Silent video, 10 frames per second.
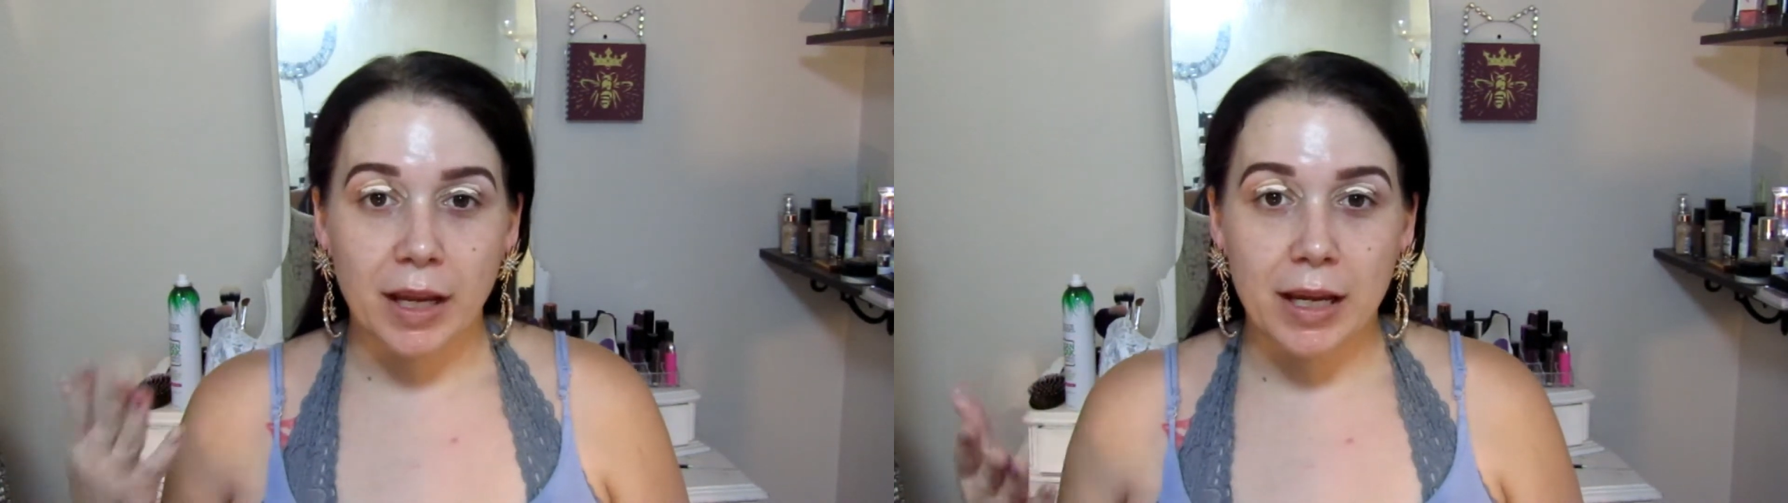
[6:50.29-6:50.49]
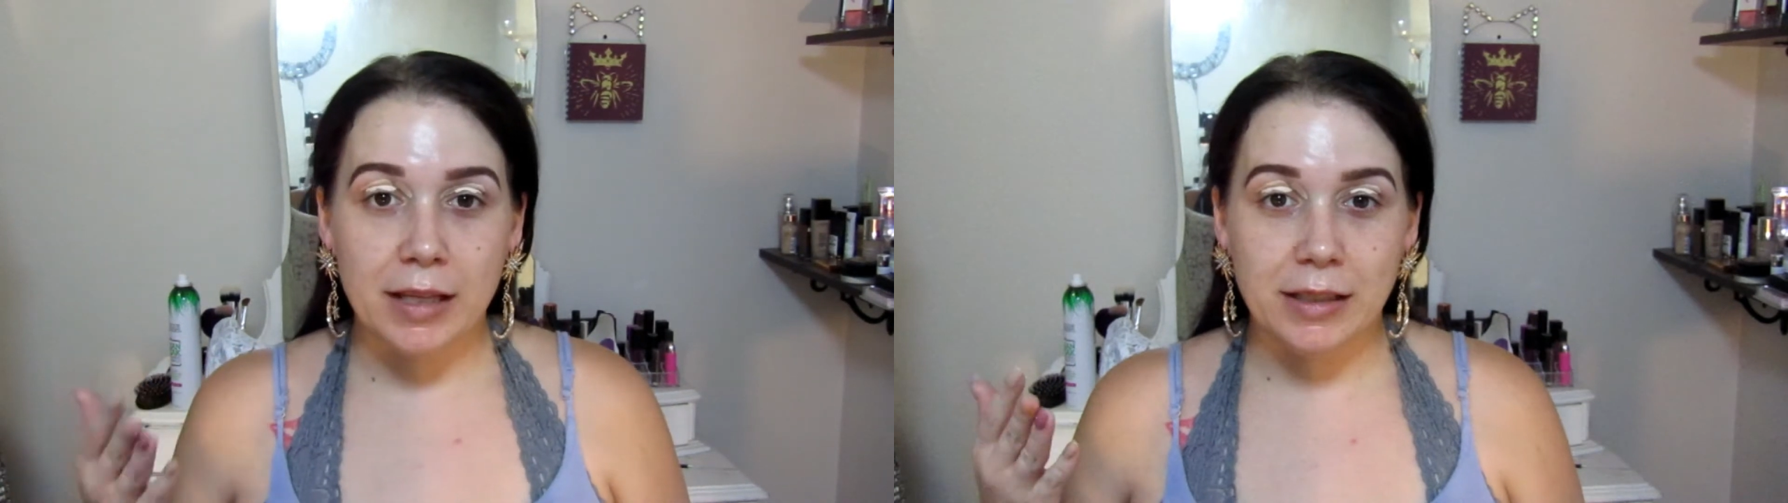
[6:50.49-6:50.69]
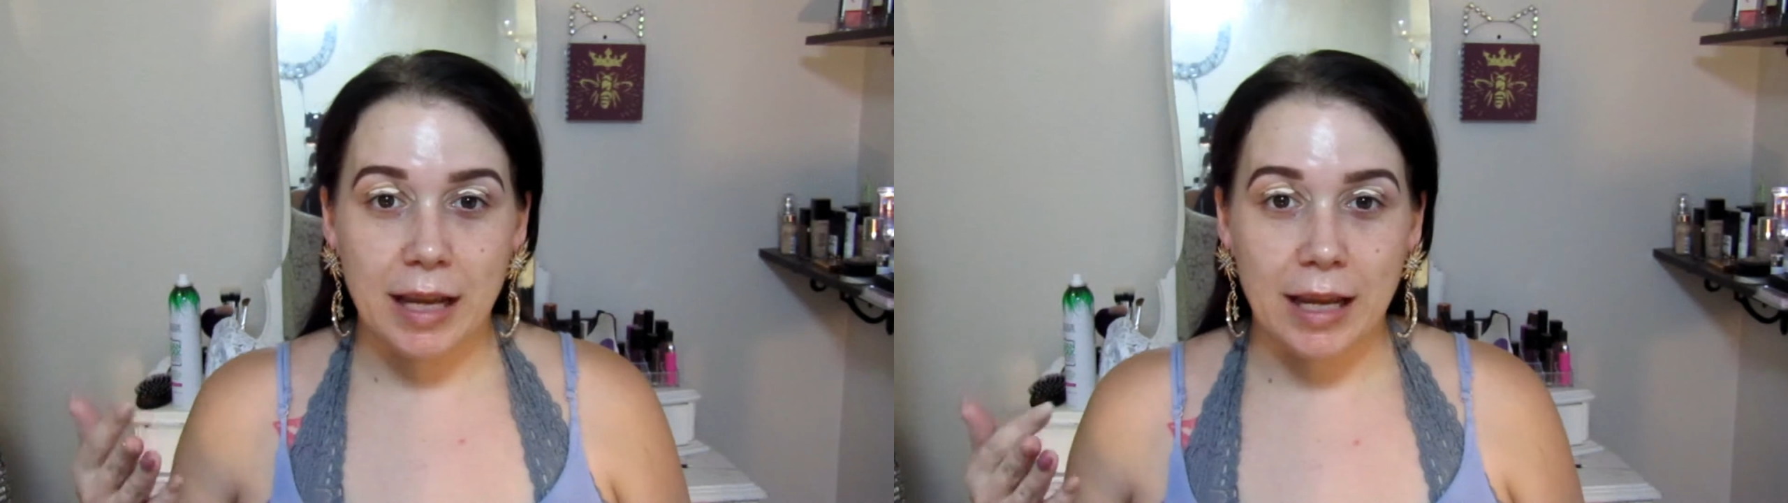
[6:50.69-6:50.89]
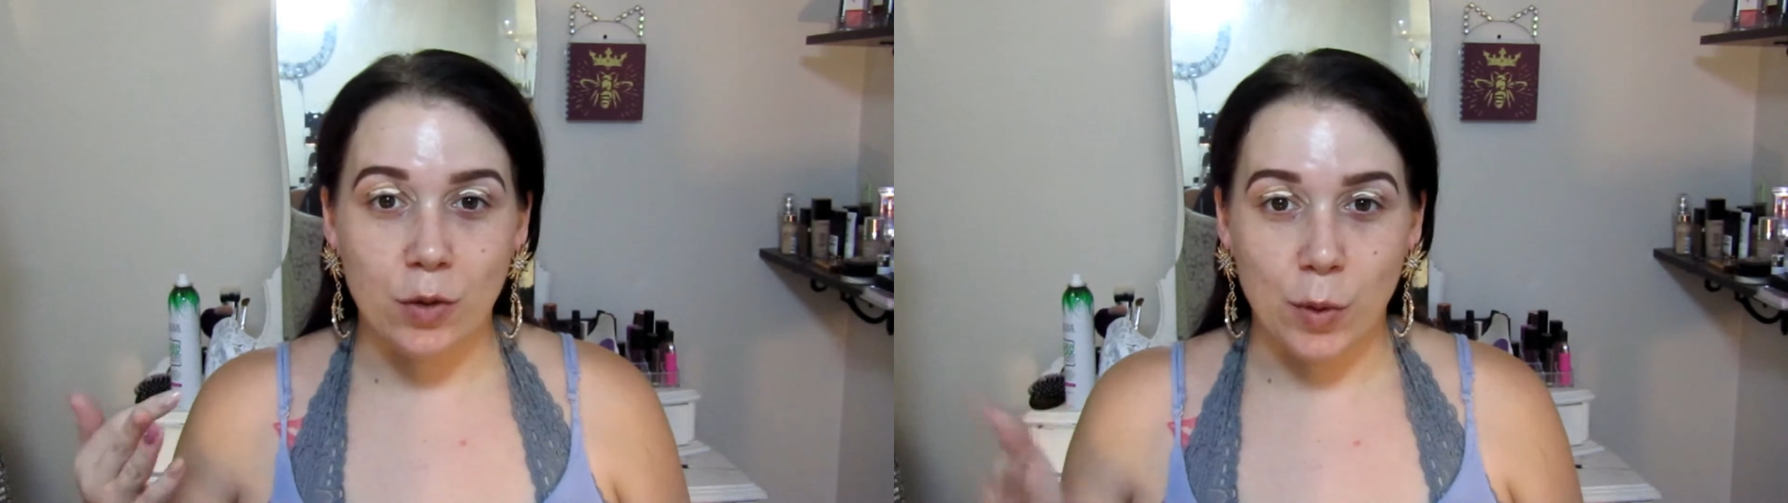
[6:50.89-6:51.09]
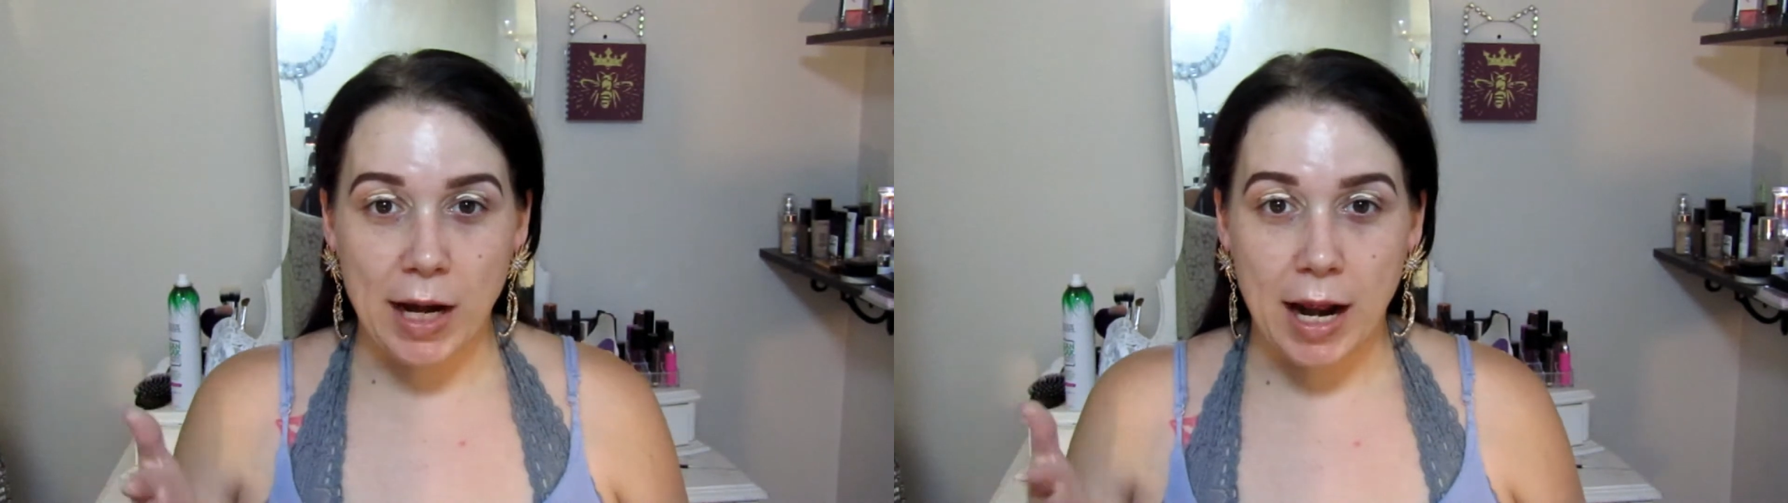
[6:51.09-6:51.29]
is a
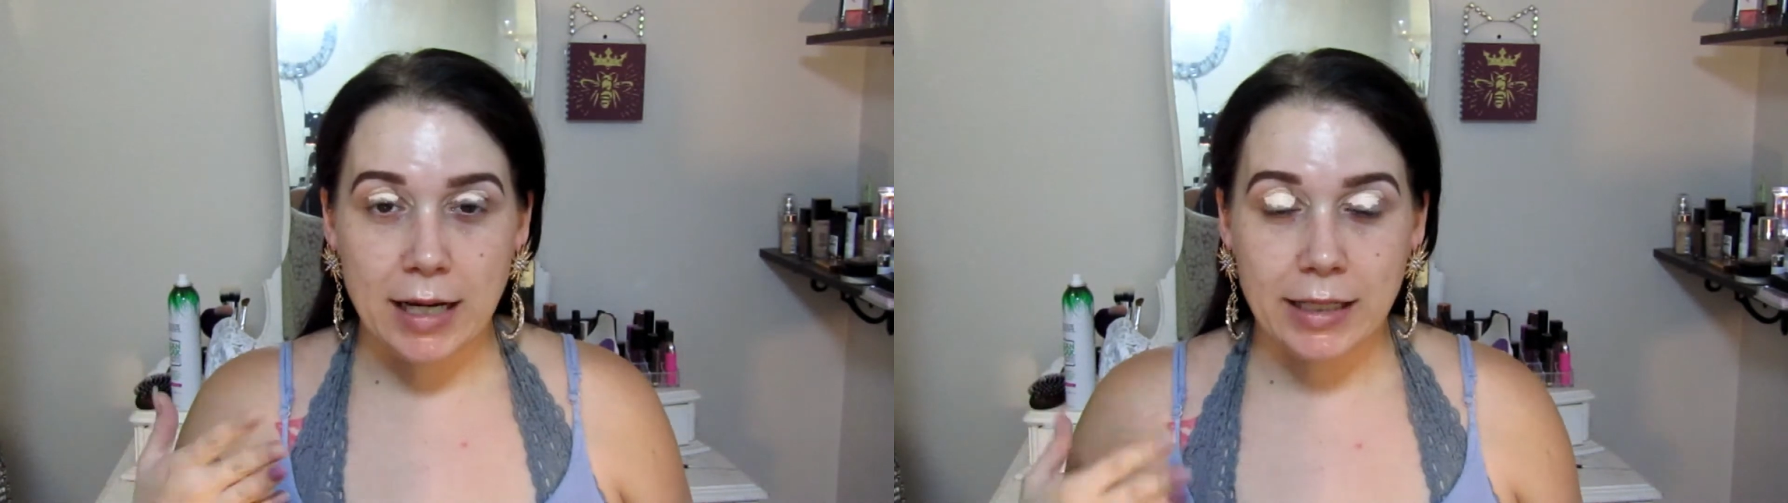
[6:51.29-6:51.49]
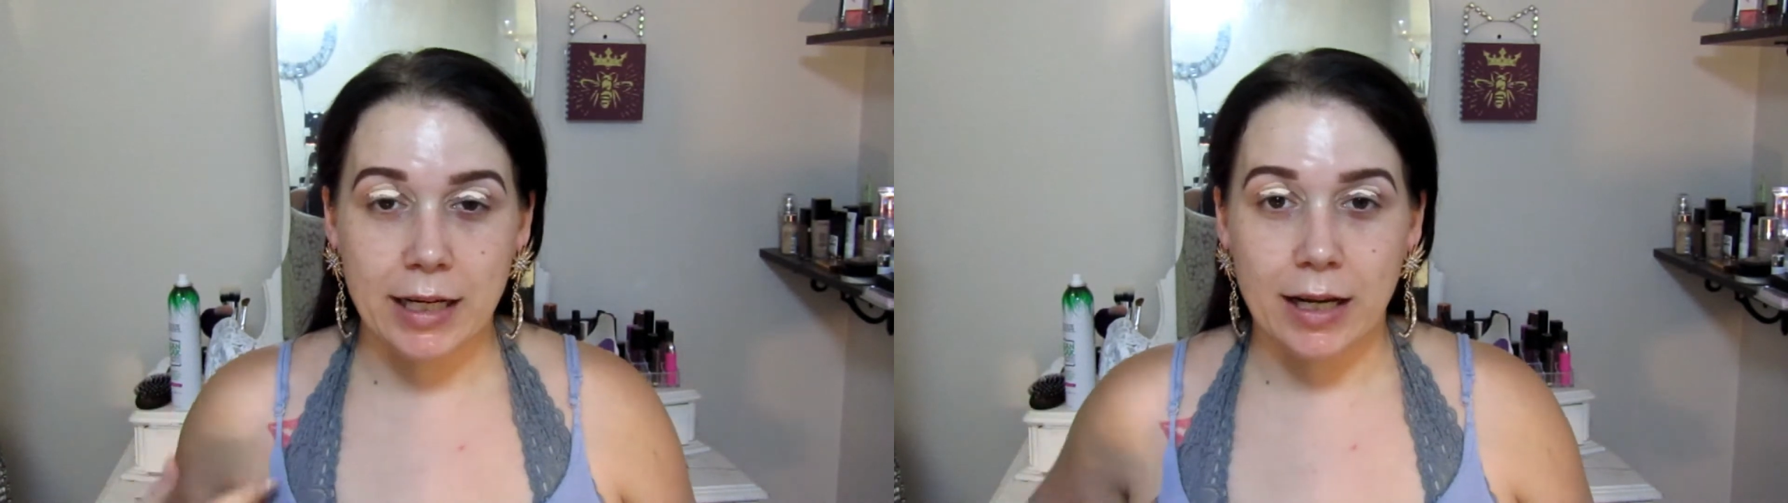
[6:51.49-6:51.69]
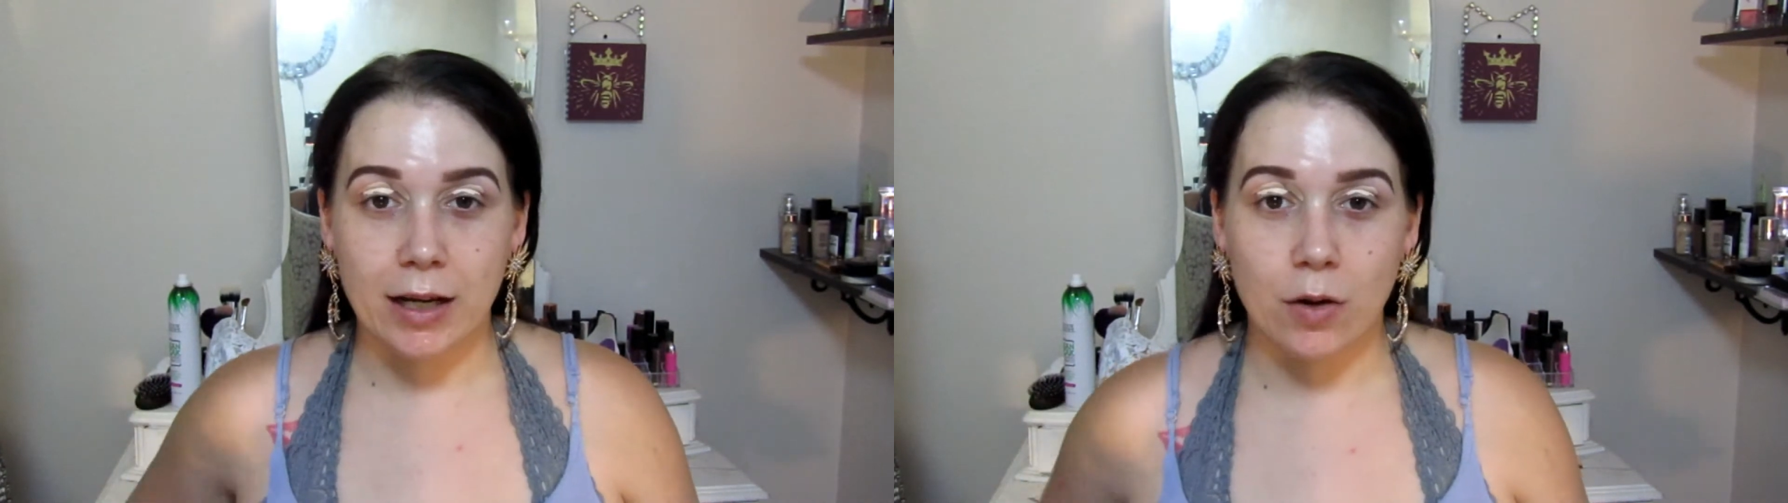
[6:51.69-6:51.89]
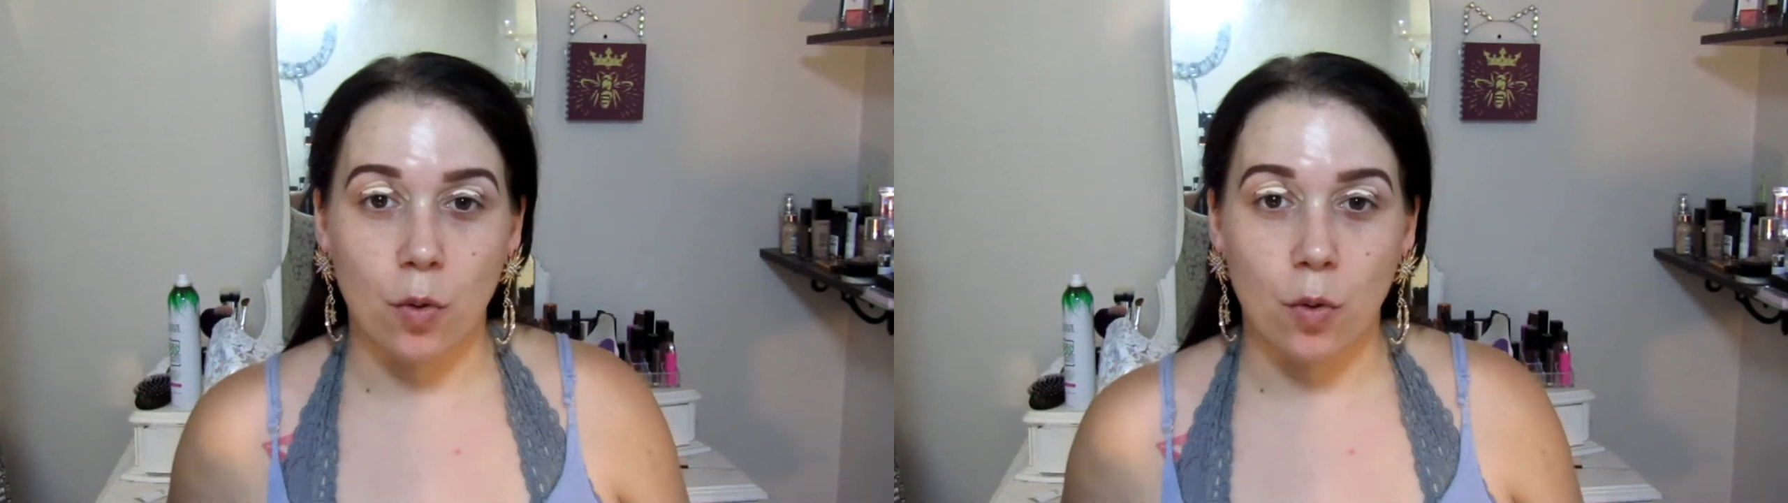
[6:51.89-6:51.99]
great idea,